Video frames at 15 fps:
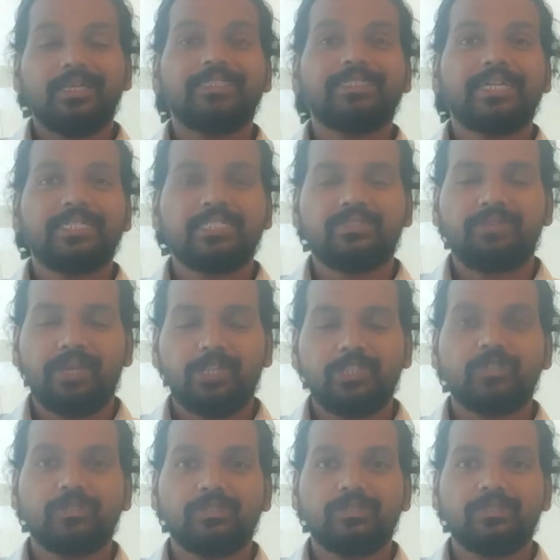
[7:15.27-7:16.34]
a
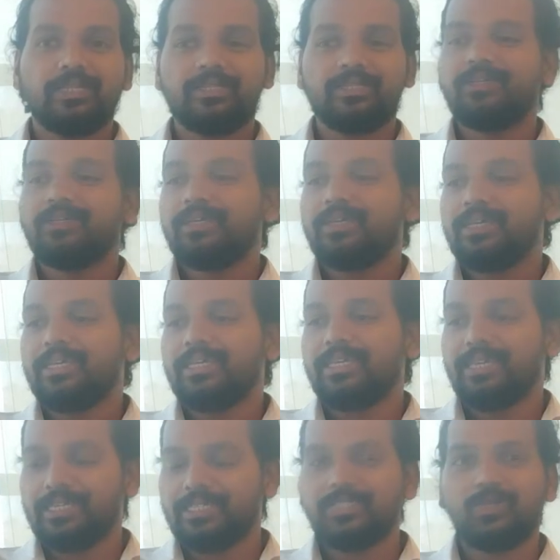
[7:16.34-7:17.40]
satisfaction that
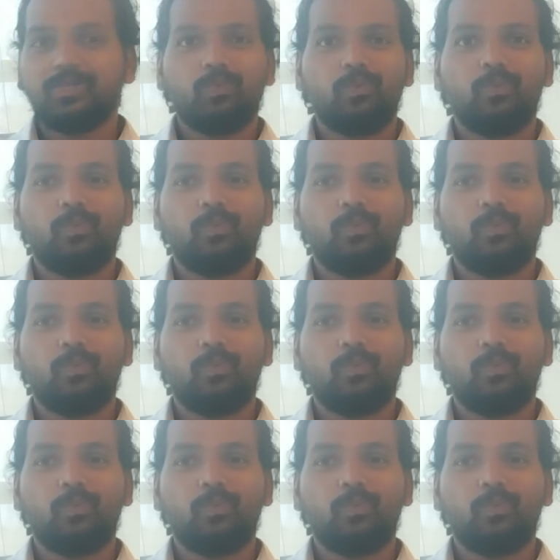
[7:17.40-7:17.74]
yes,